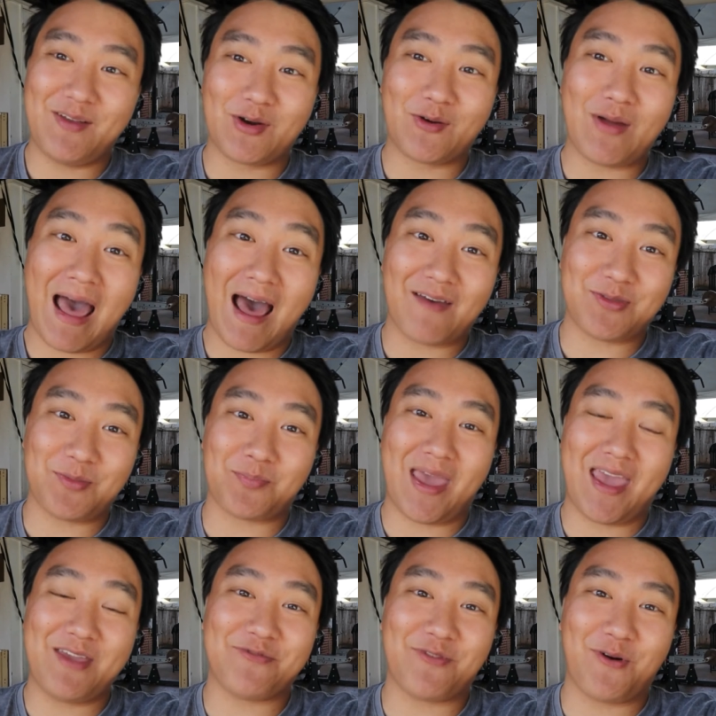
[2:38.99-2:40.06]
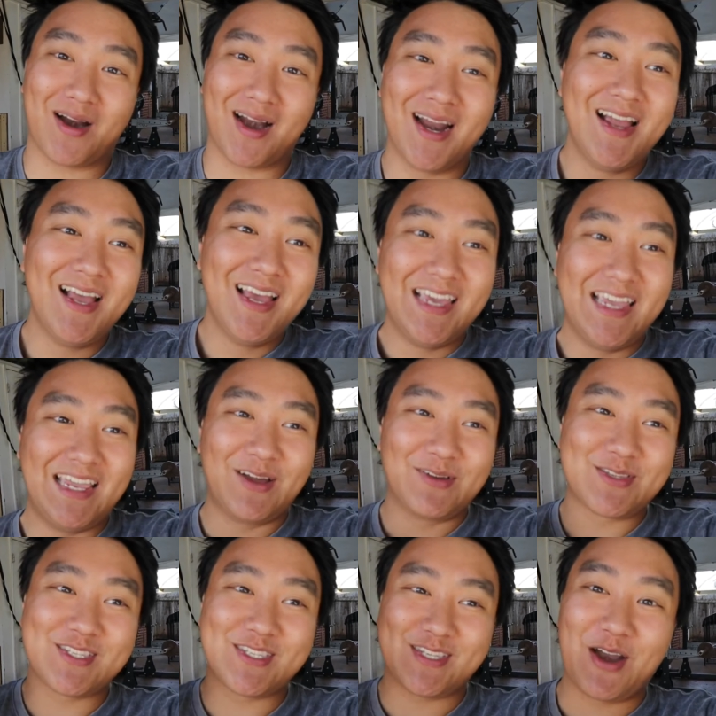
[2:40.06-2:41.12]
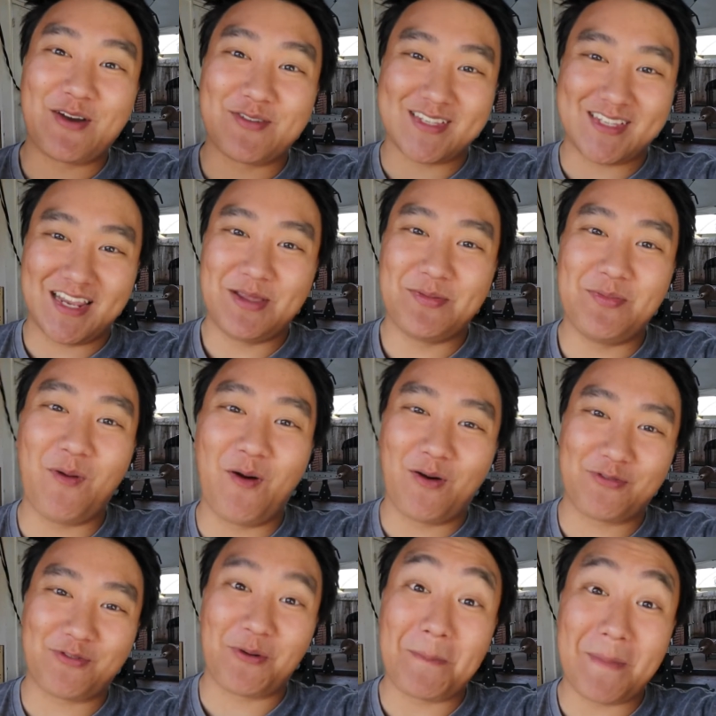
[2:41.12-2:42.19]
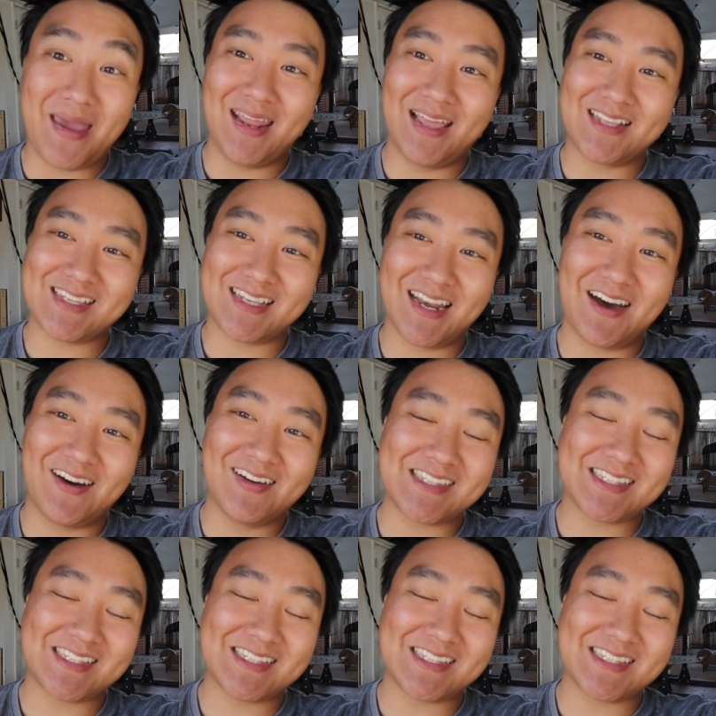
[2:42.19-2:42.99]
We don't have to pay for, you know, service anymore for minutes, you know.